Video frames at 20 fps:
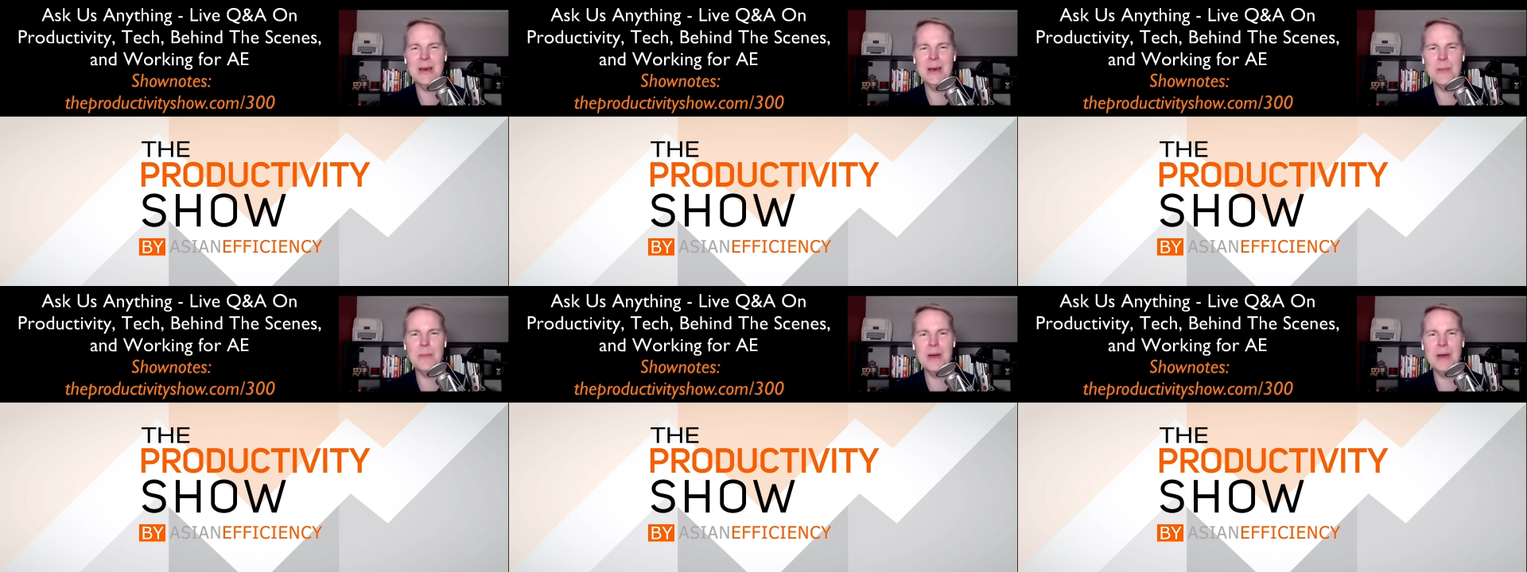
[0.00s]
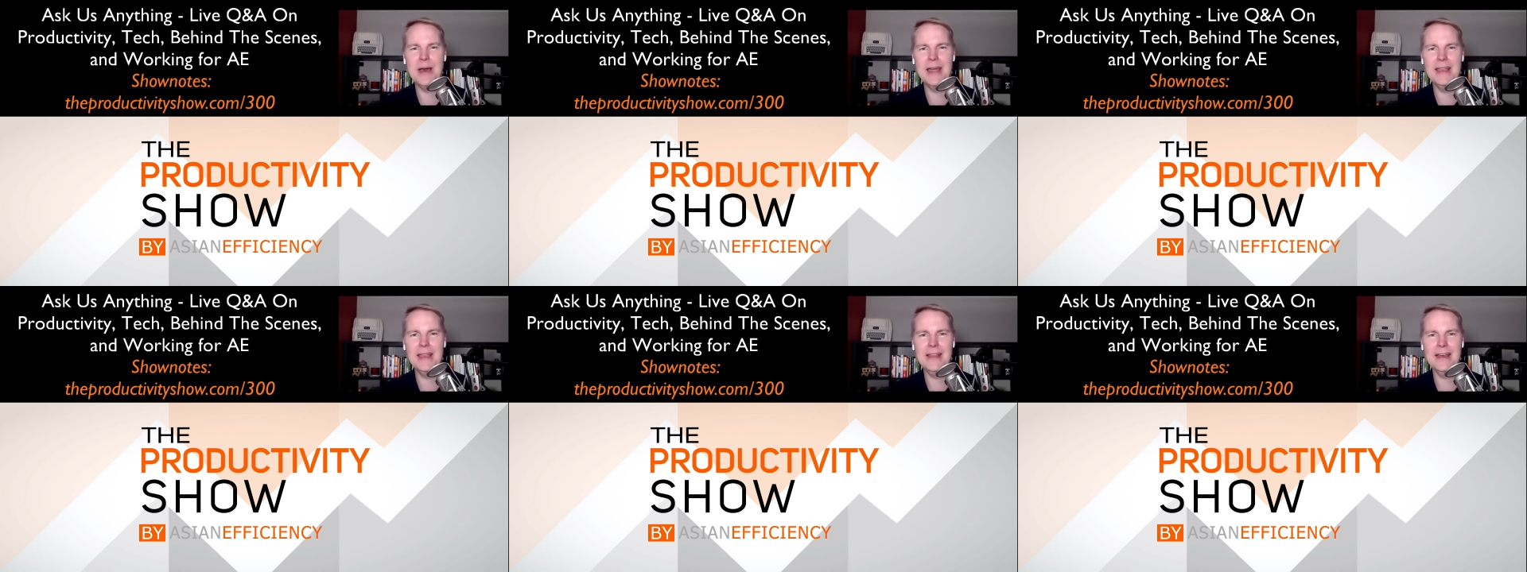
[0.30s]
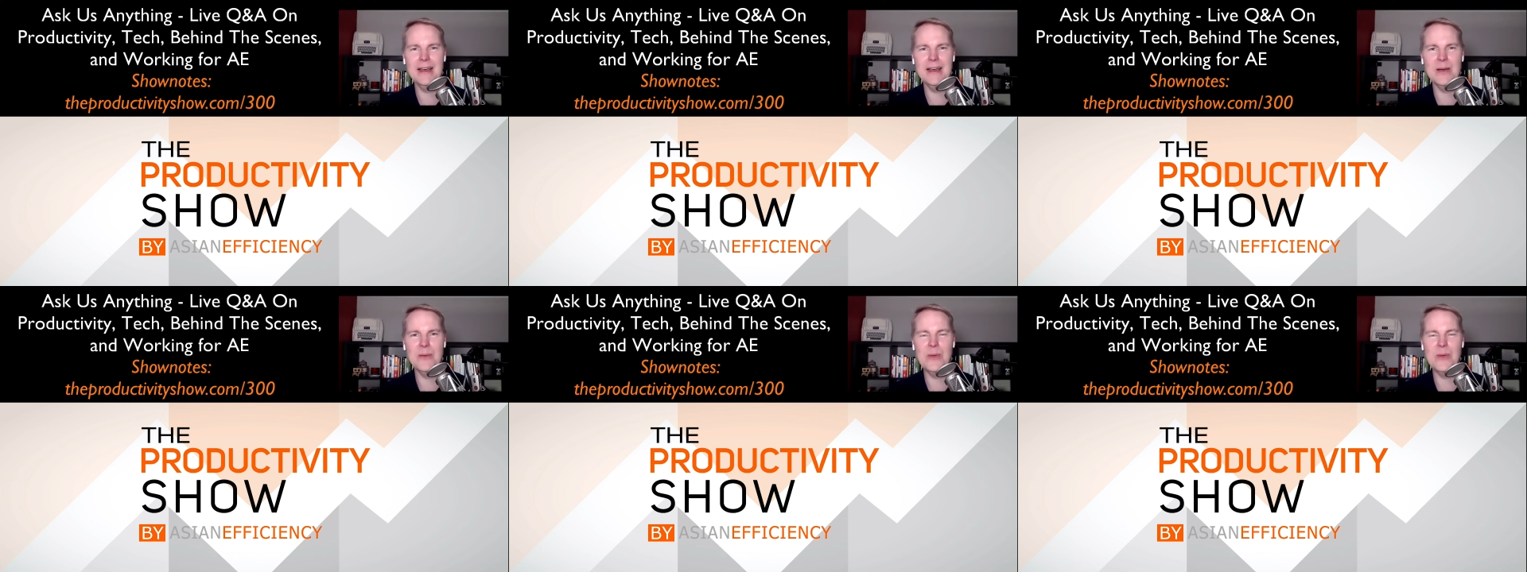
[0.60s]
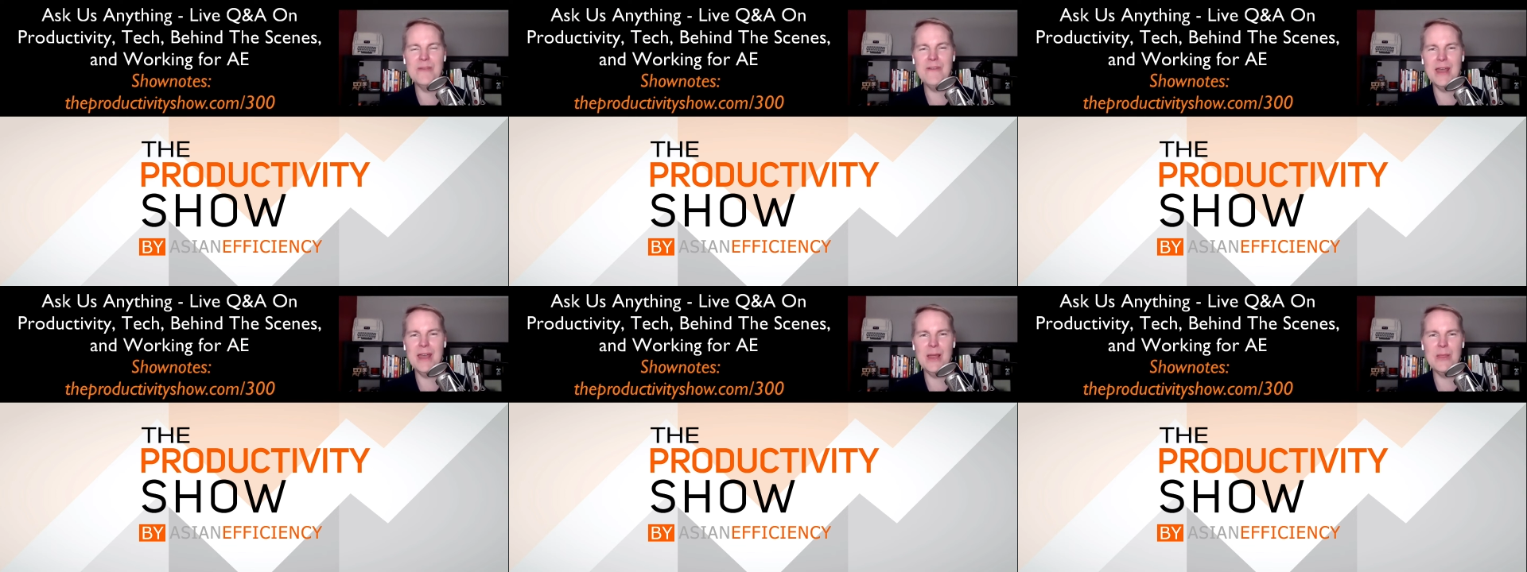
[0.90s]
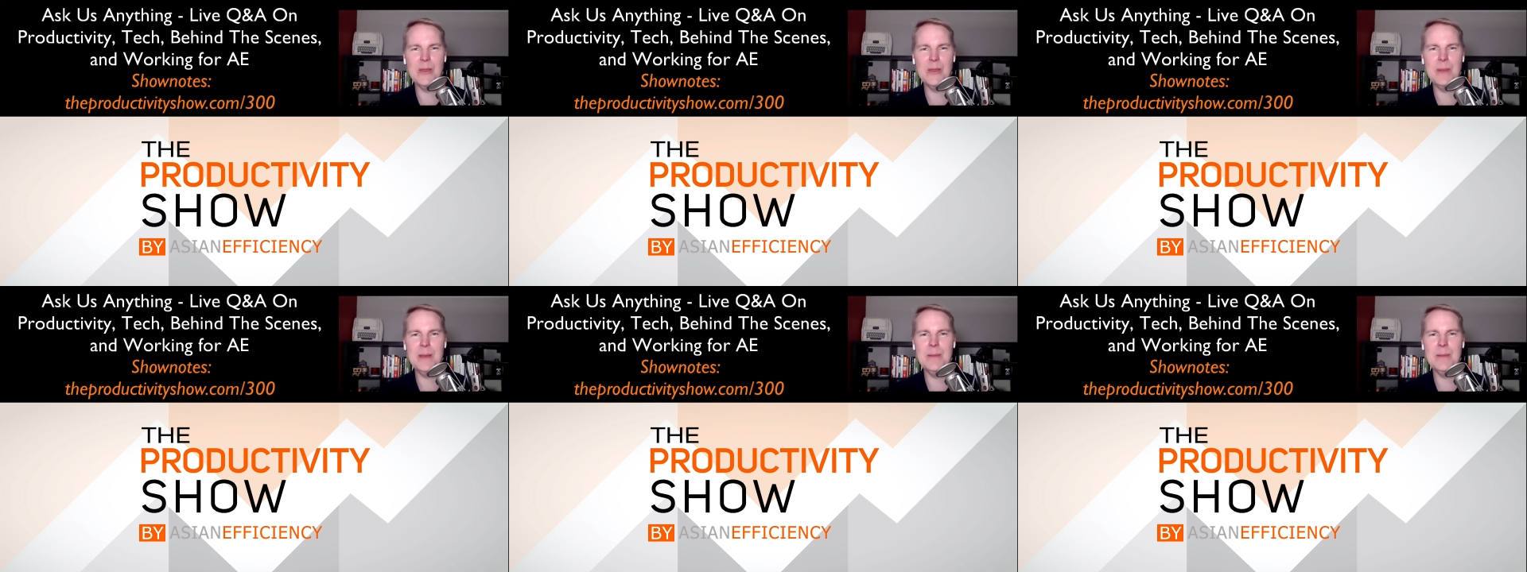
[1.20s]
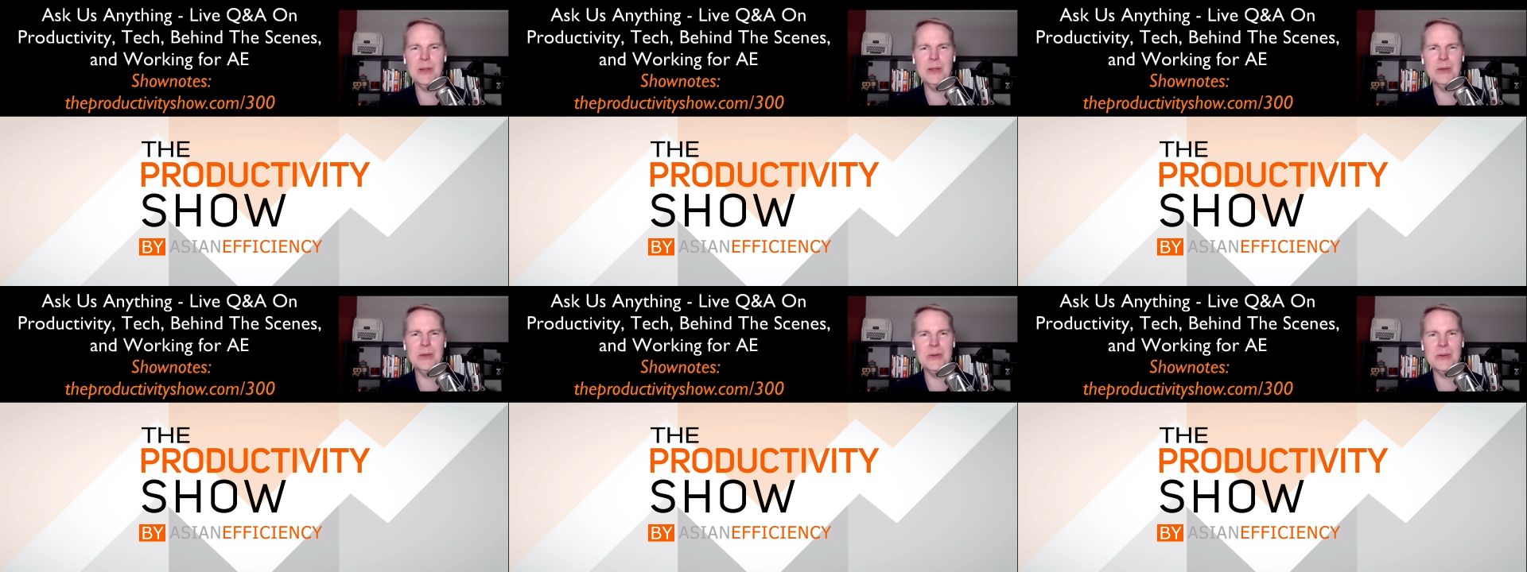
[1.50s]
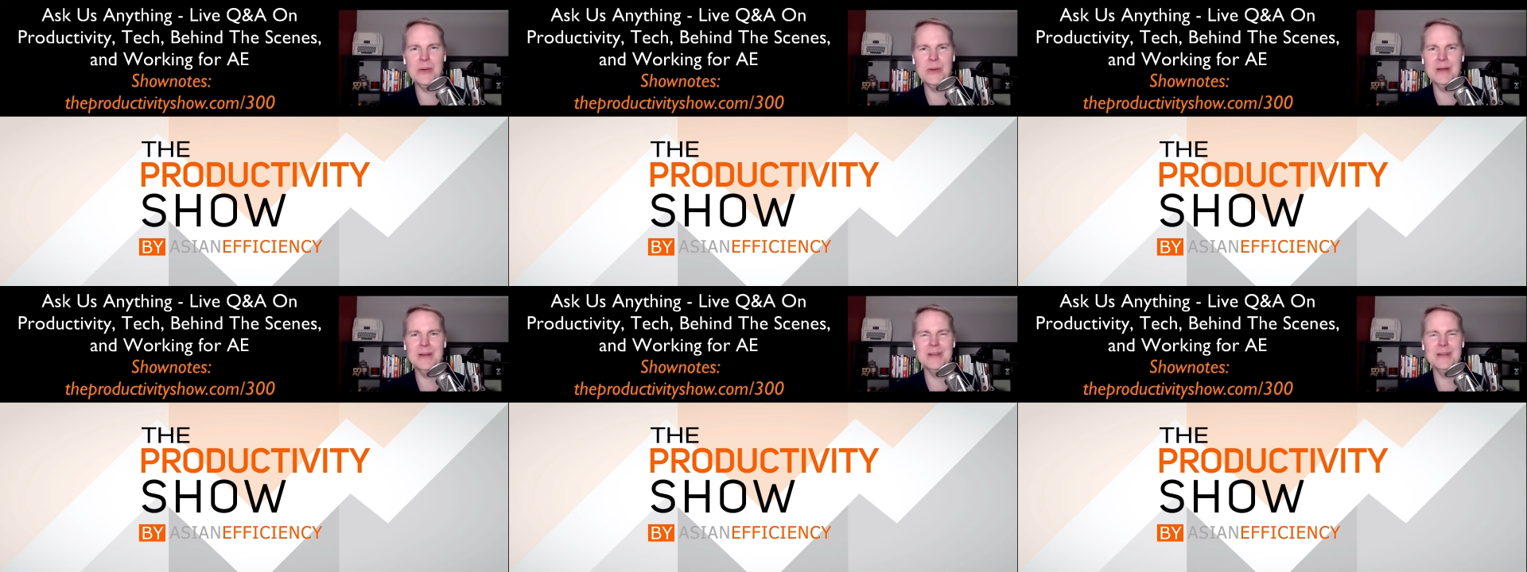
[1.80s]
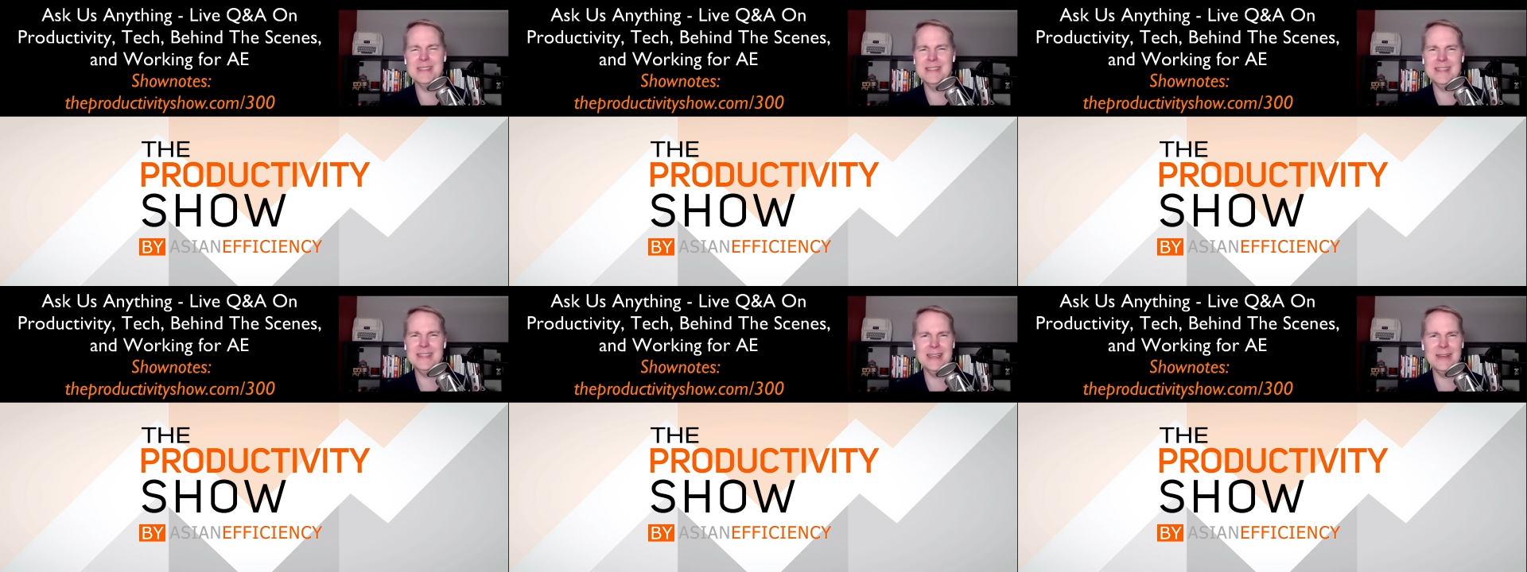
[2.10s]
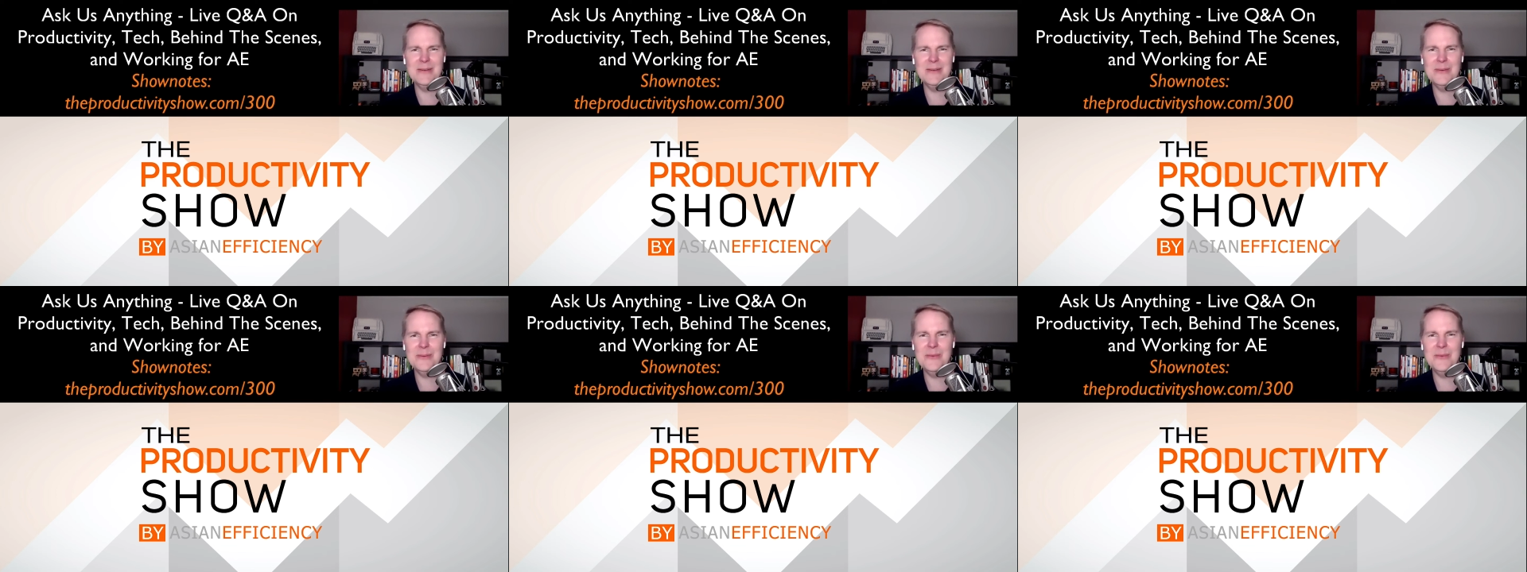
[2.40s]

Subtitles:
But we've had other people who are just like,